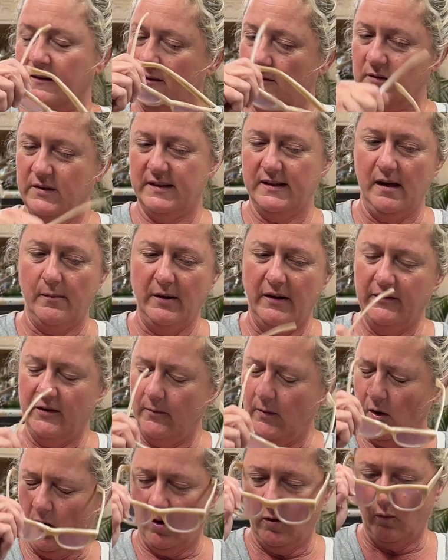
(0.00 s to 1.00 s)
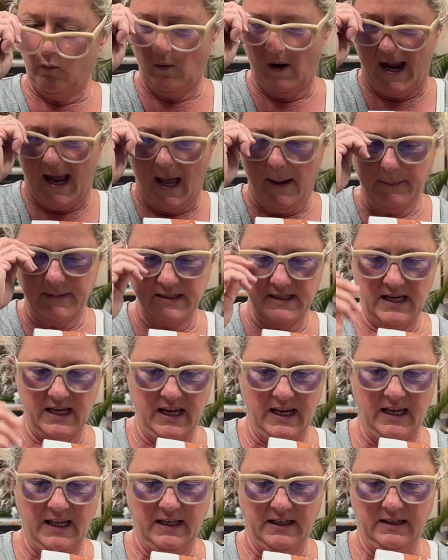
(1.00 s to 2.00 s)
some of them are wrapped
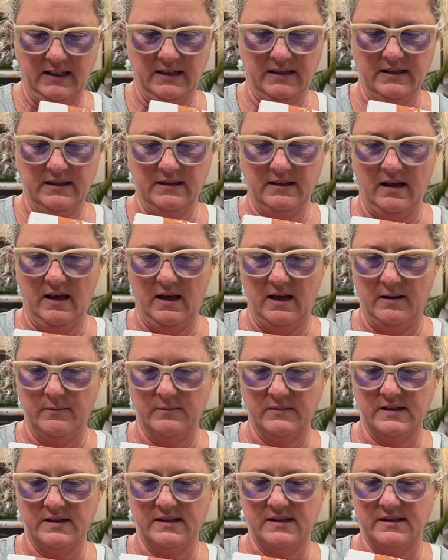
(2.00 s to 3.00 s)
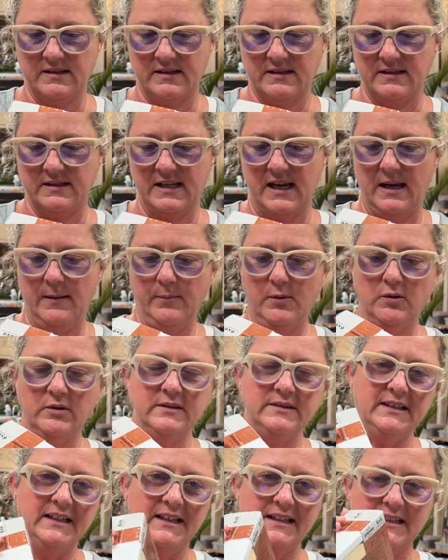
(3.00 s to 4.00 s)
and
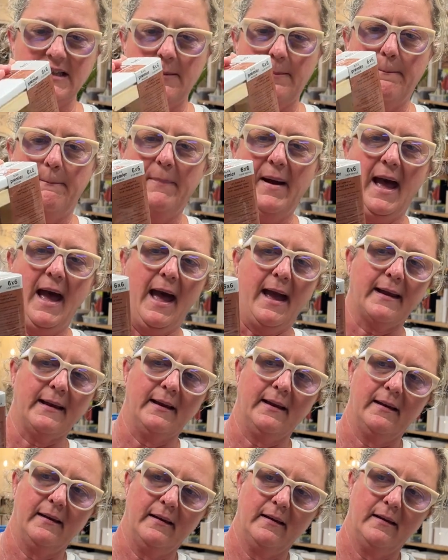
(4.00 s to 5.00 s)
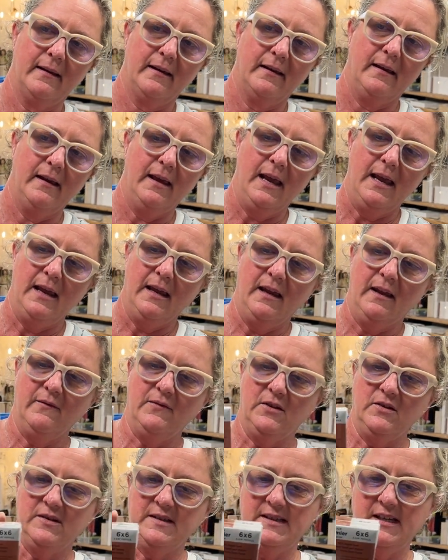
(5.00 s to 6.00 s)
stapled in the back, if
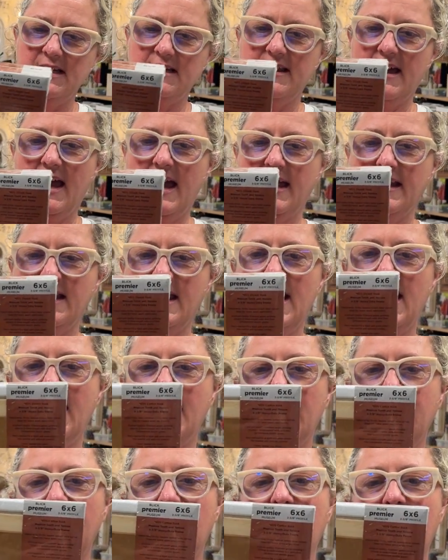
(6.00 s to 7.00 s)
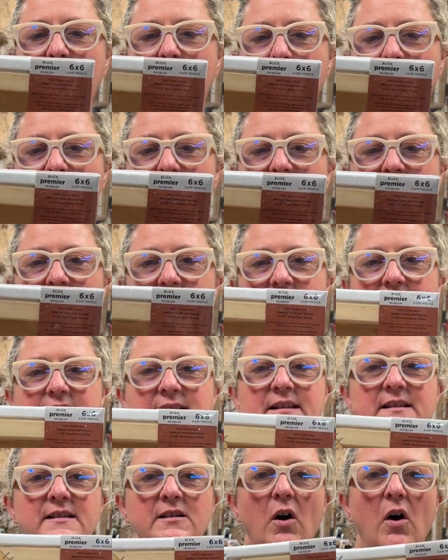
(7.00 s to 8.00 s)
you see that. And this
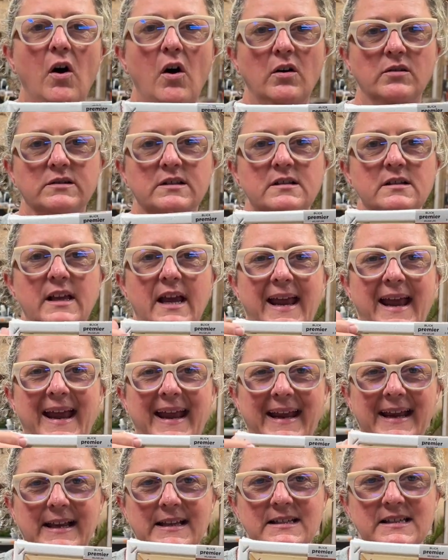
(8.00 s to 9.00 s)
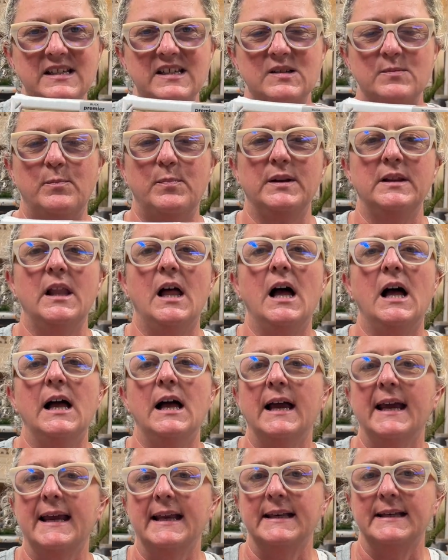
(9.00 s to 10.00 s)
is called hand
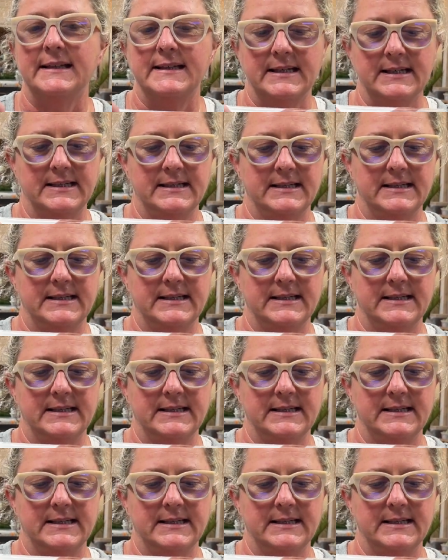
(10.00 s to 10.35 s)
splined